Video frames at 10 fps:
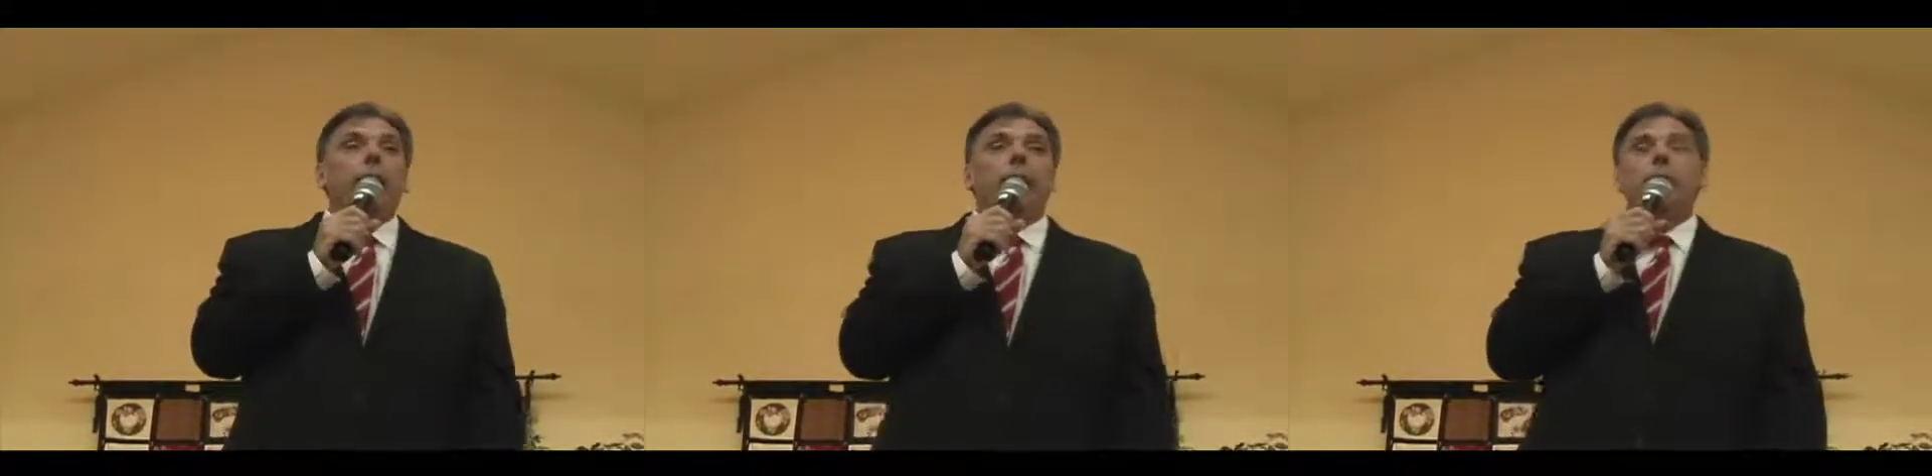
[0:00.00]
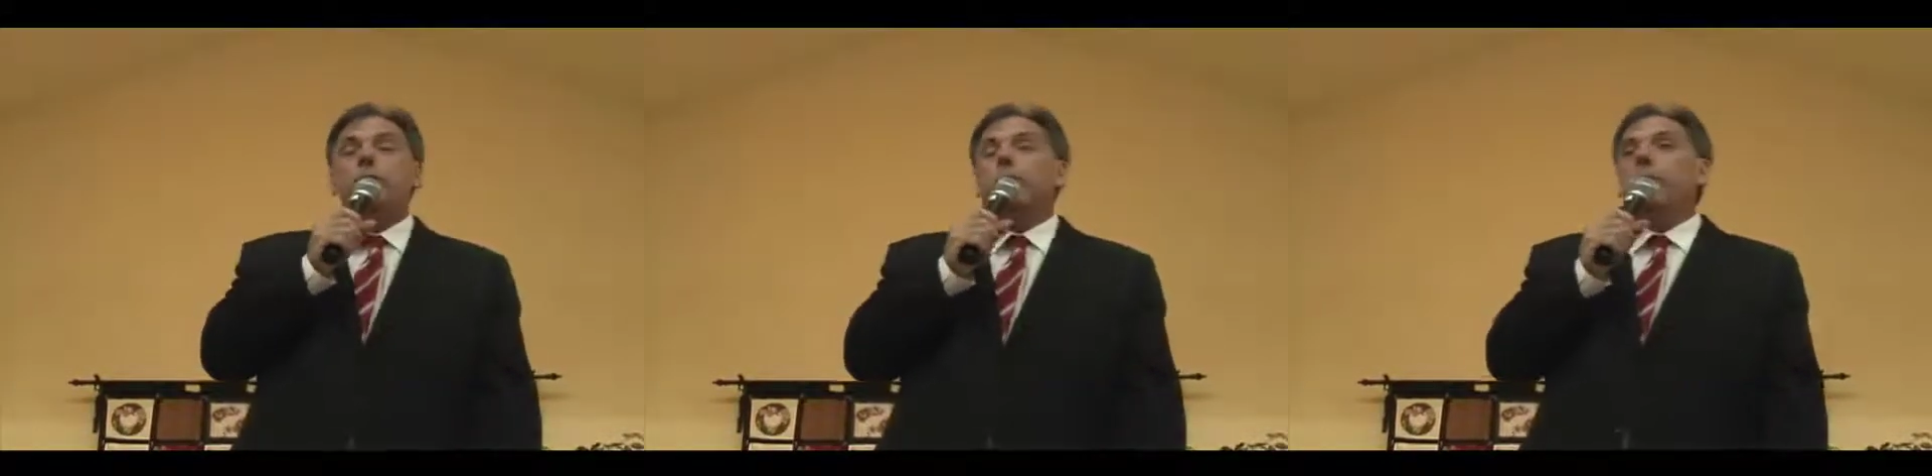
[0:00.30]

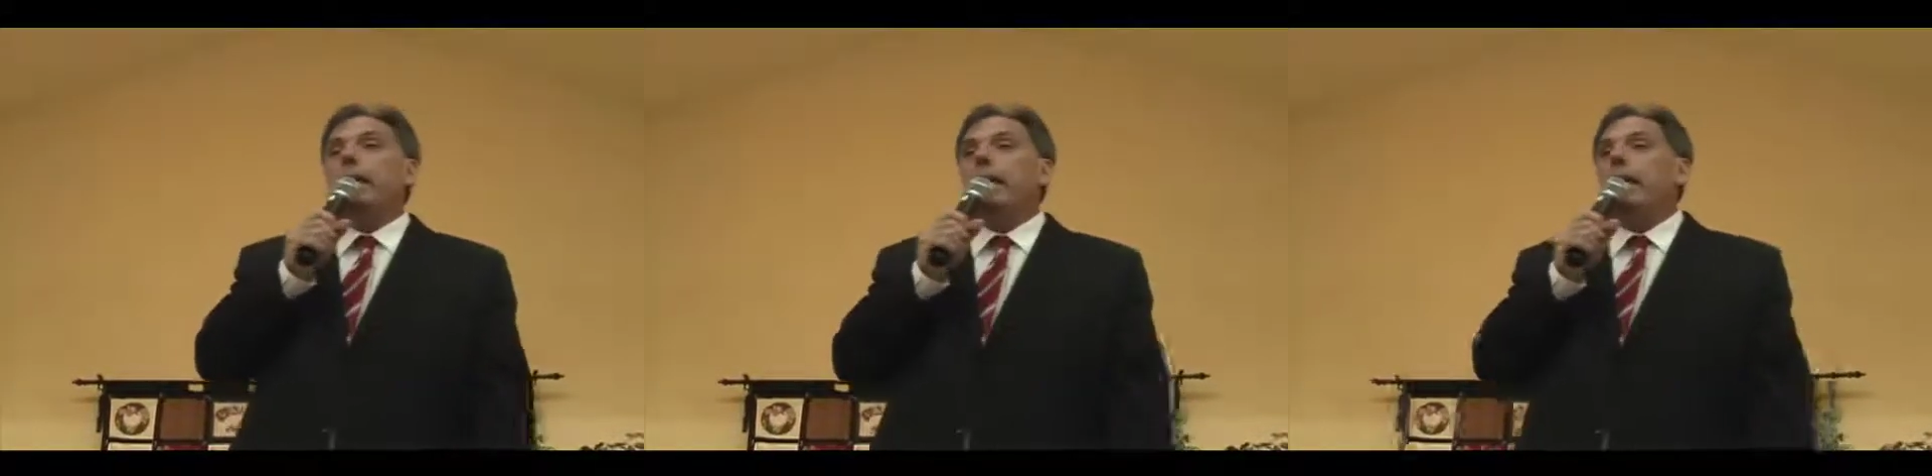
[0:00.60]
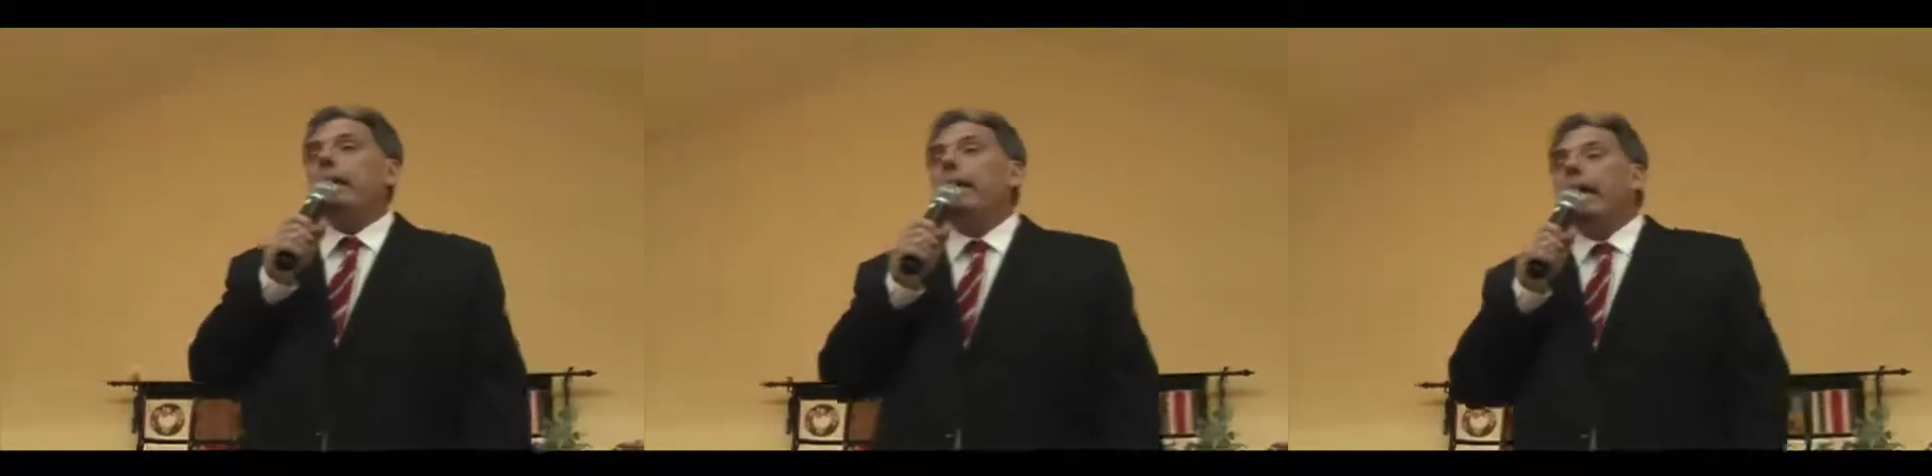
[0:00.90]
Mr.
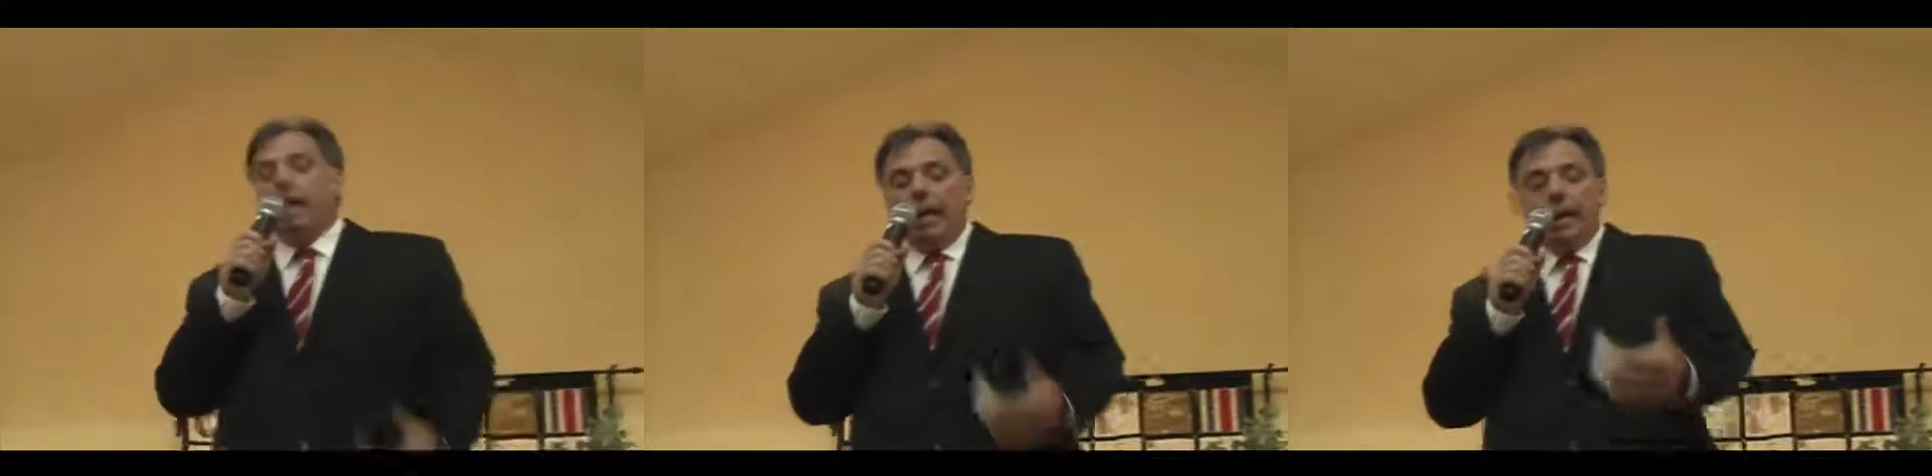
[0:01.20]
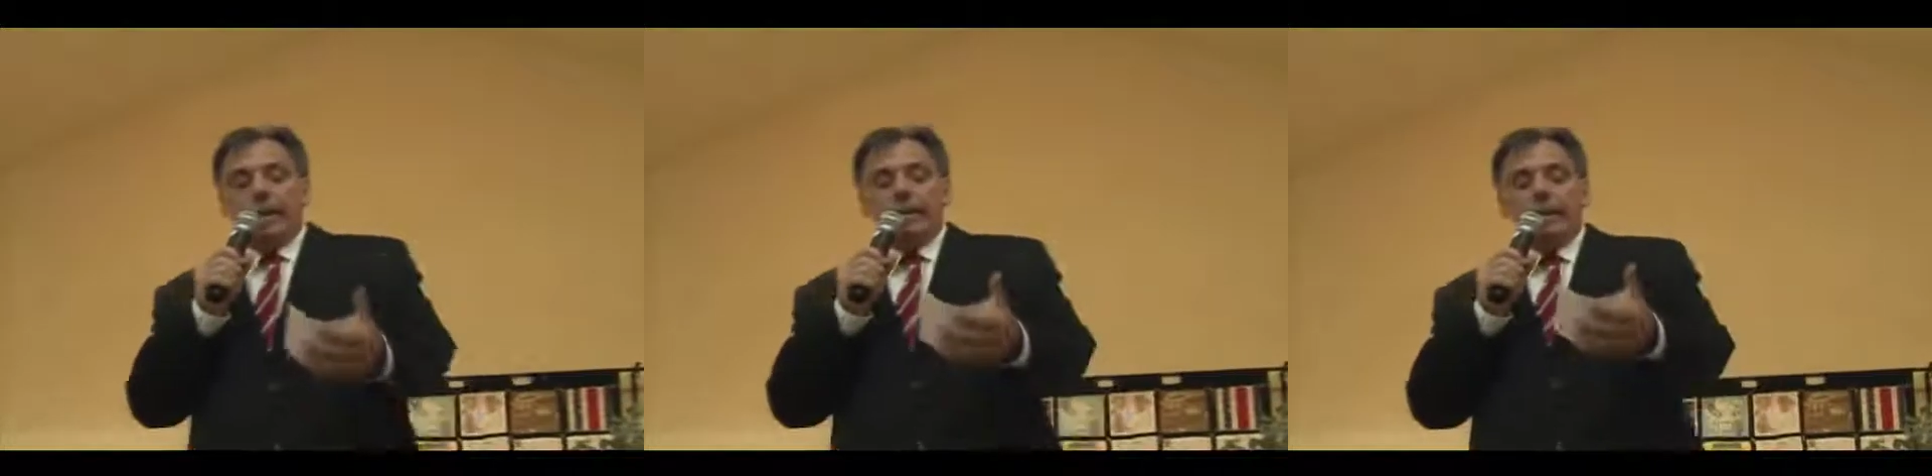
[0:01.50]
McKeon
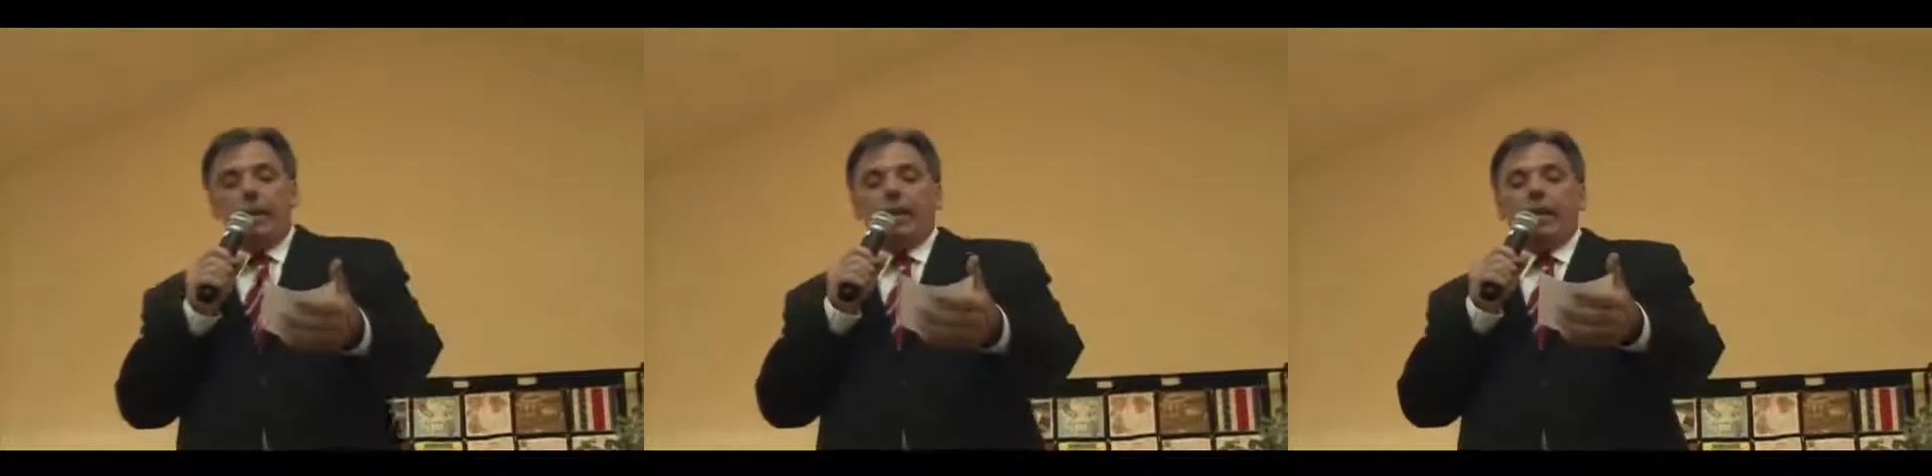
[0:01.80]
is